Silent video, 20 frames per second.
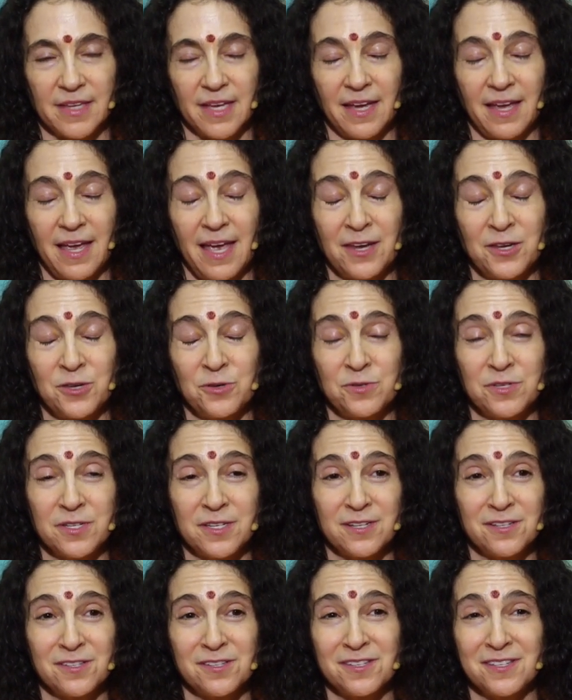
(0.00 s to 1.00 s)
Can you
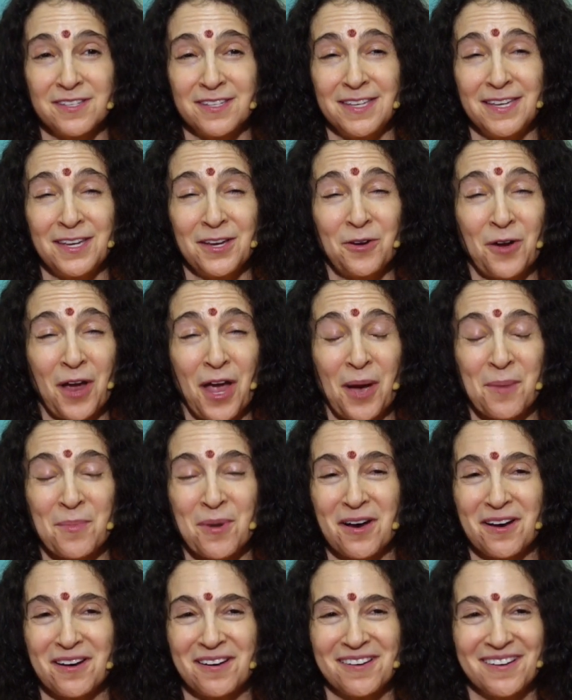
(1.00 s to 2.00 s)
still see Grandma?
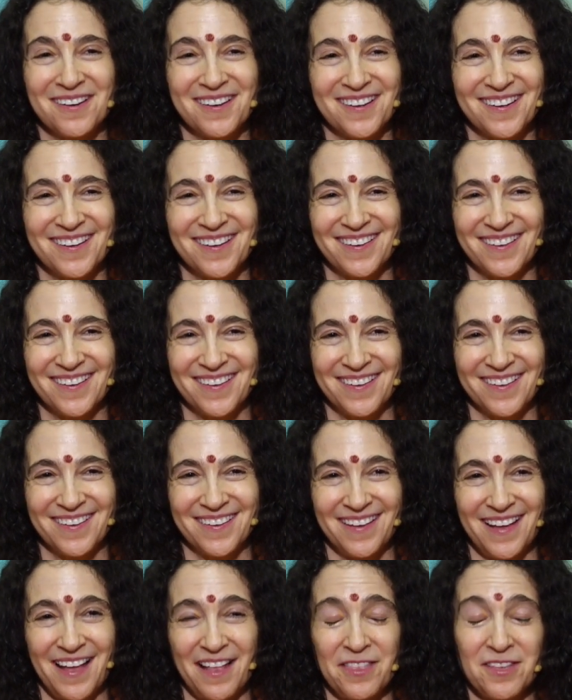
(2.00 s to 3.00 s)

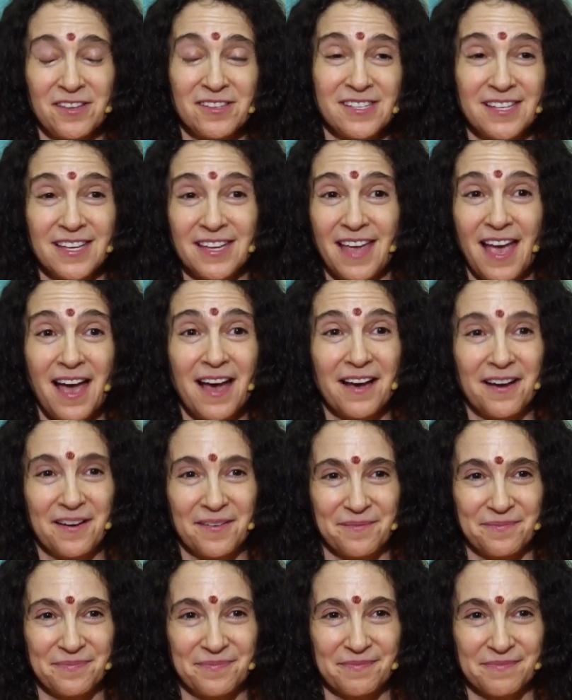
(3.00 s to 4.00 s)
And they'll say, yeah.
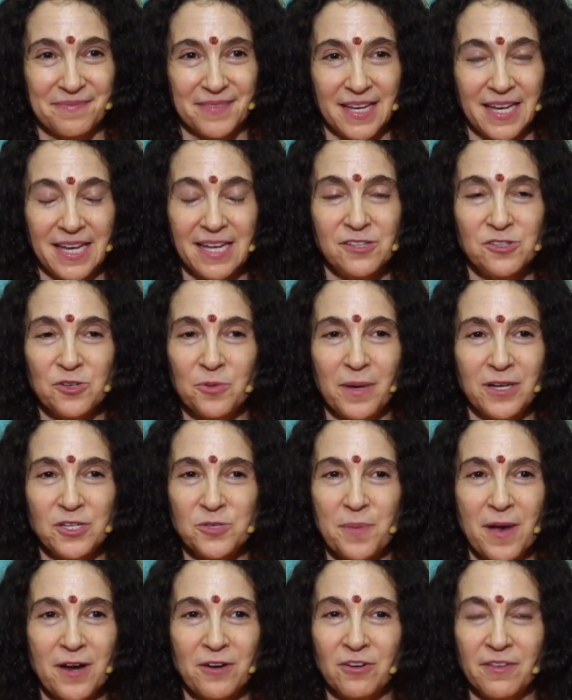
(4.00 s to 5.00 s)
Kids are
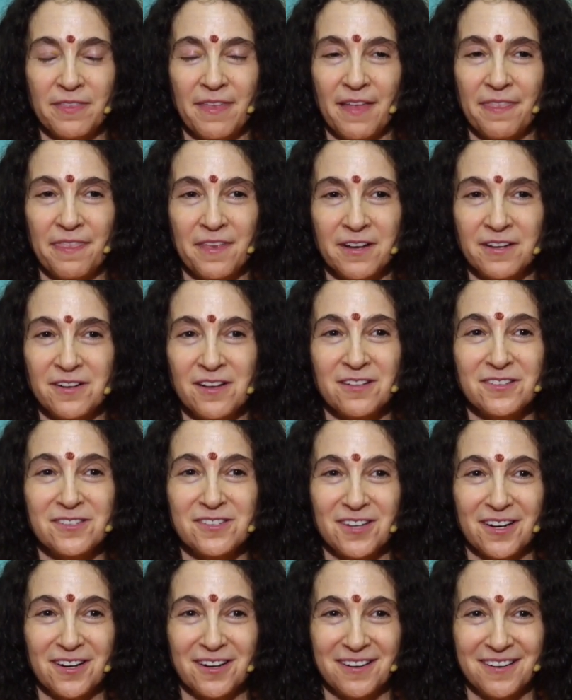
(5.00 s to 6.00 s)
much better at that than
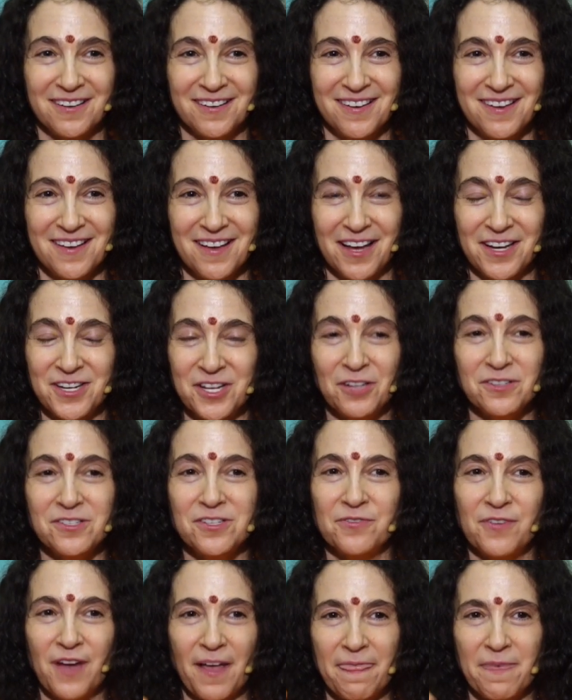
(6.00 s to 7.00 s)
adults are. Adults
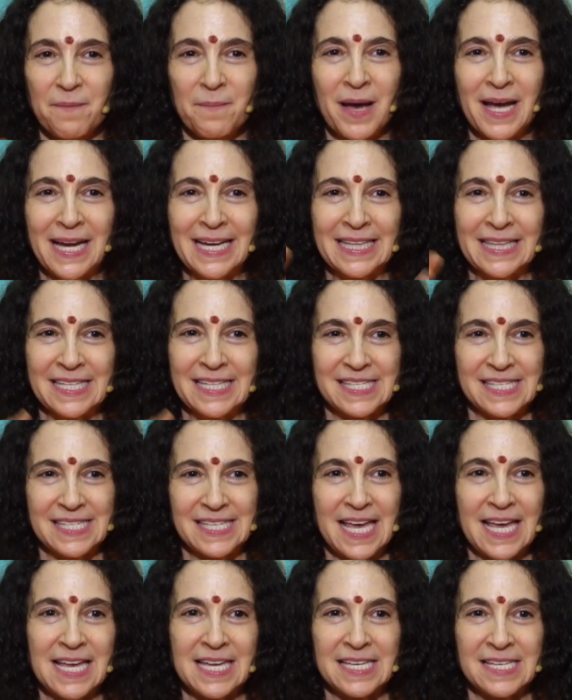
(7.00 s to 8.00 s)
have got the mind that
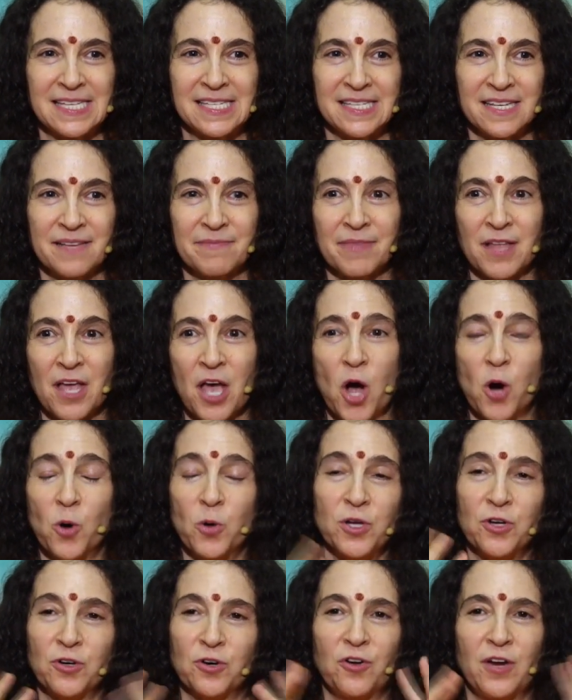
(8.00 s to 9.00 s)
says, oh,
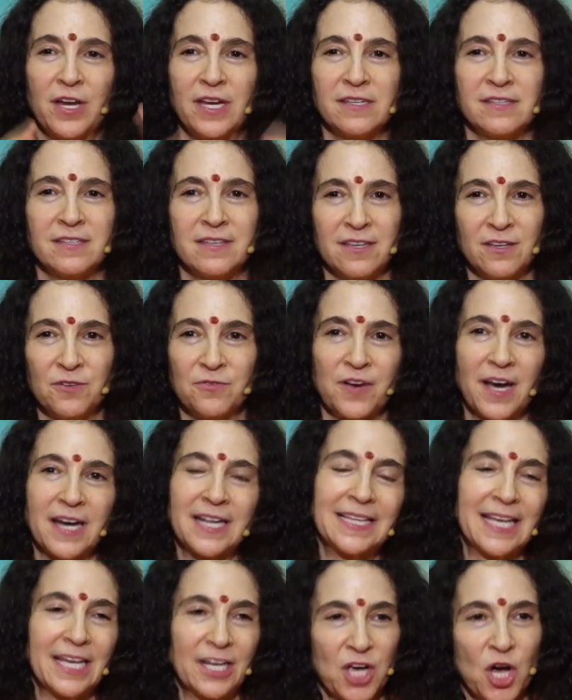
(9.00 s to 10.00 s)
you're crazy. You've got to
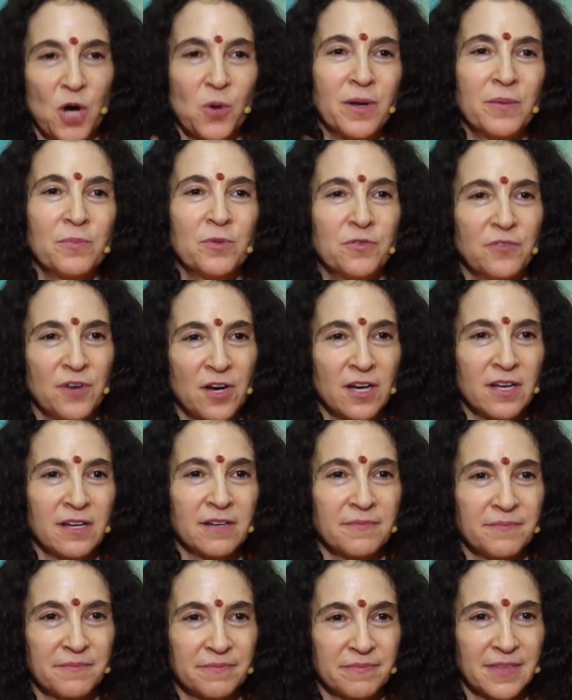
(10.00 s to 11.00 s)
let go and move on.
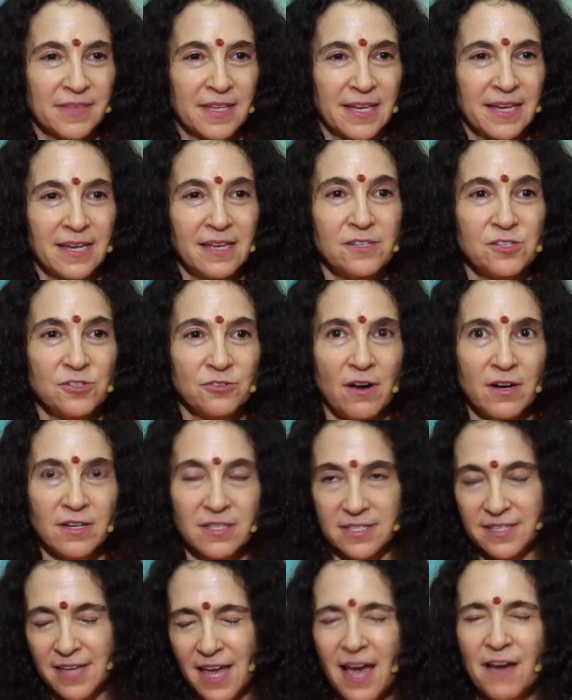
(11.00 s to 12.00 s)
Kids are
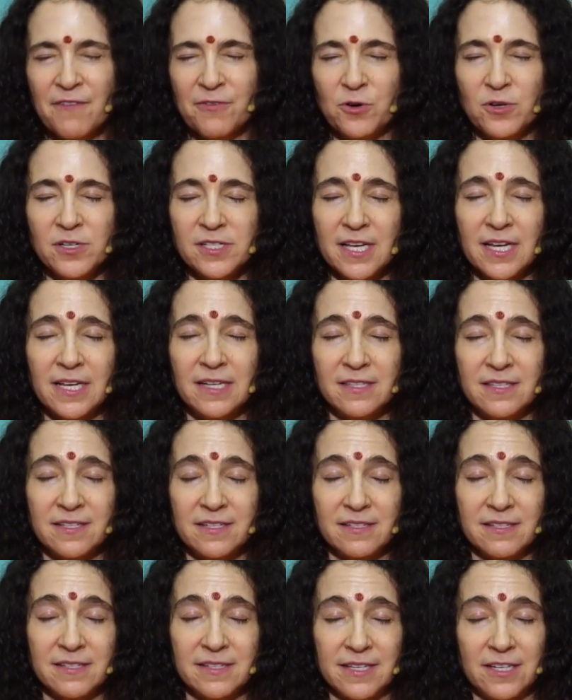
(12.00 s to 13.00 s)
honest. Yeah, of course I can
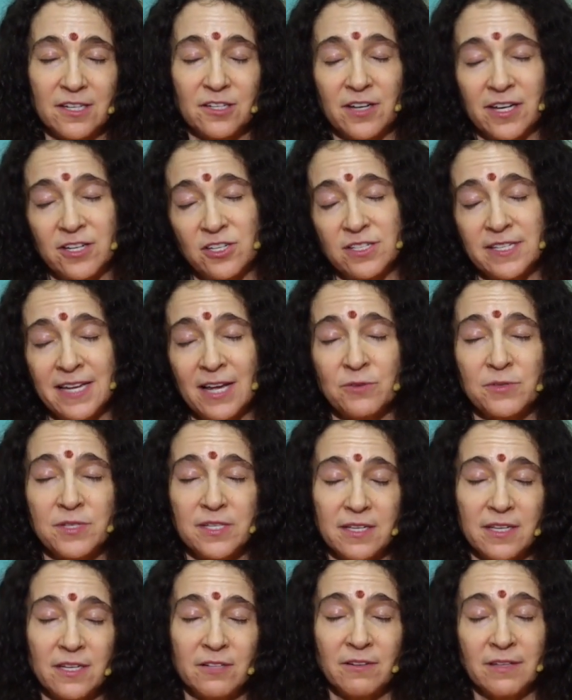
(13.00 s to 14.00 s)
still see her. I just now
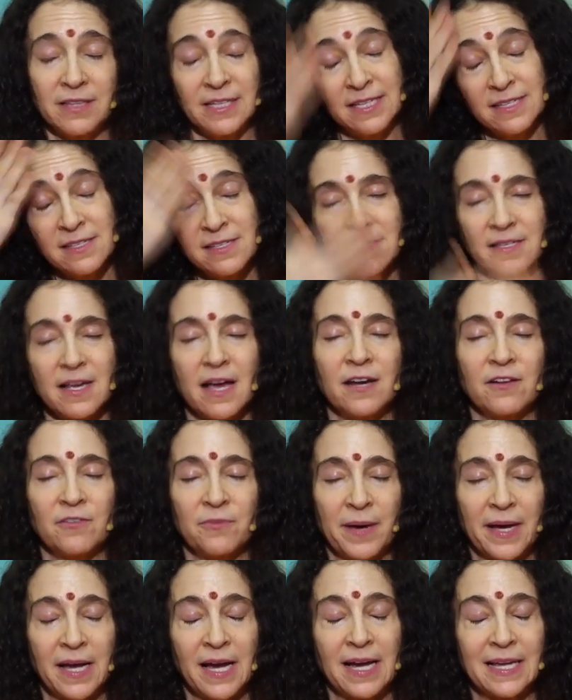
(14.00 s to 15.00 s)
see her on the inside of
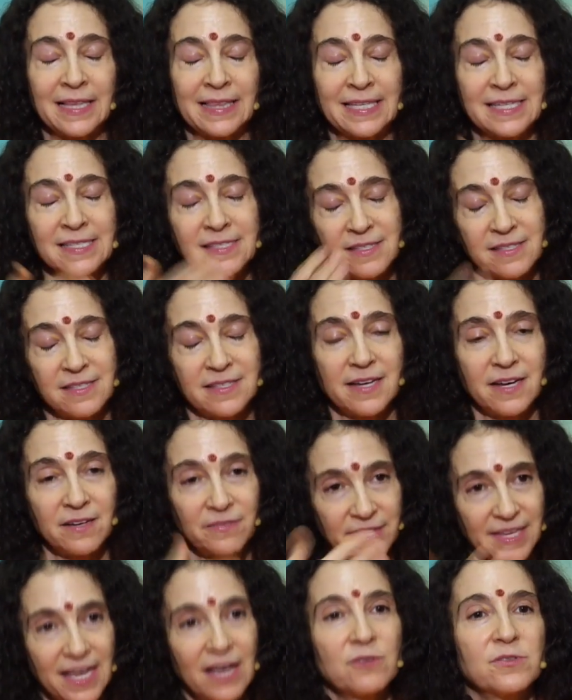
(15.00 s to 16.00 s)
my eyelids instead
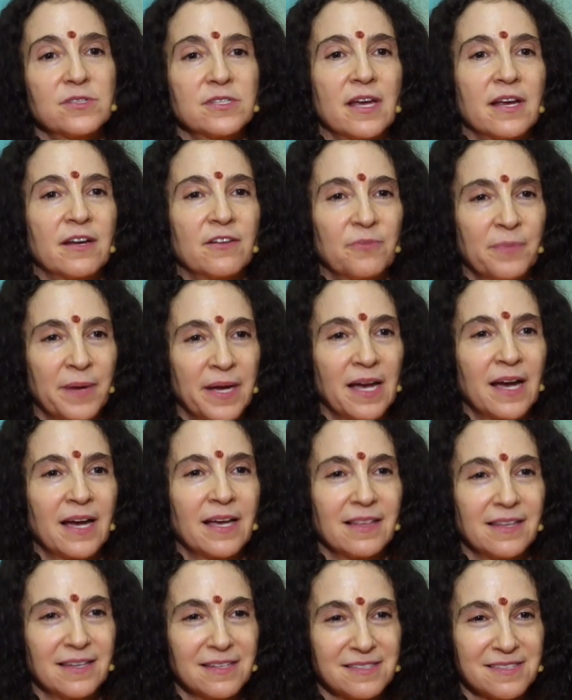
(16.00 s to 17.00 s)
of the outside of my
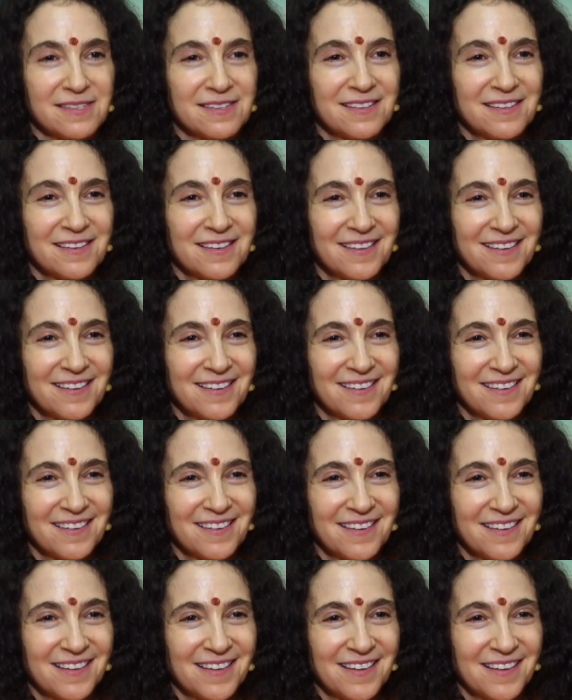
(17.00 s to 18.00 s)
eyelids.
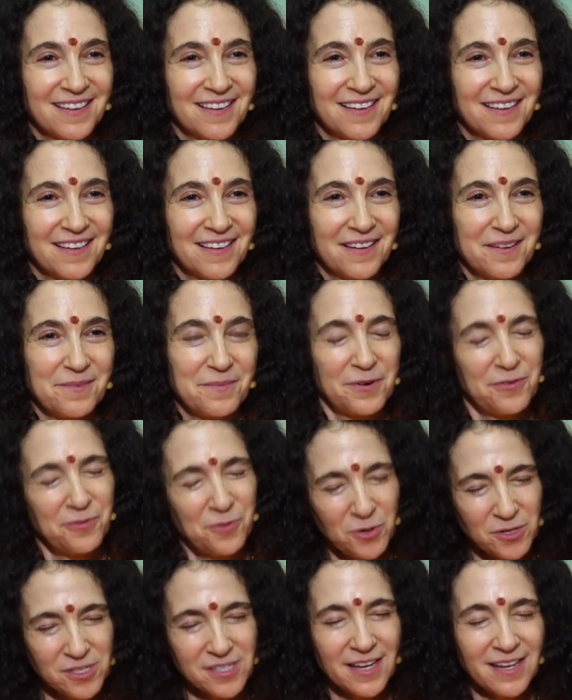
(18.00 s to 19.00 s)
But of
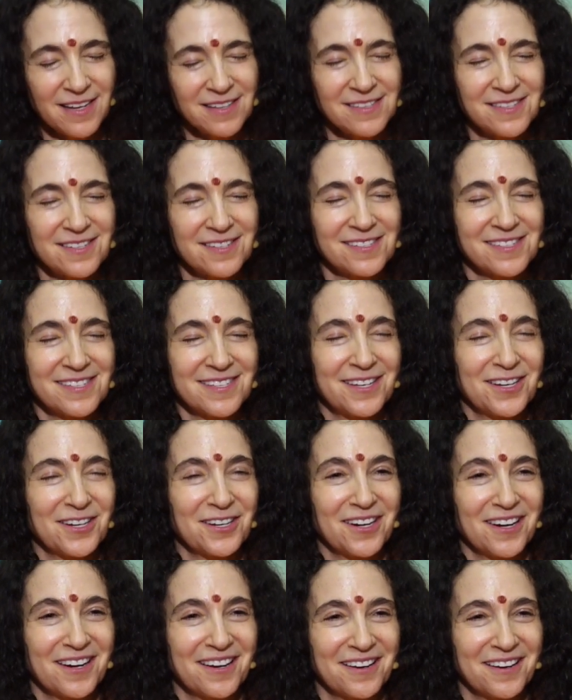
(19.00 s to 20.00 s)
course I can still see her.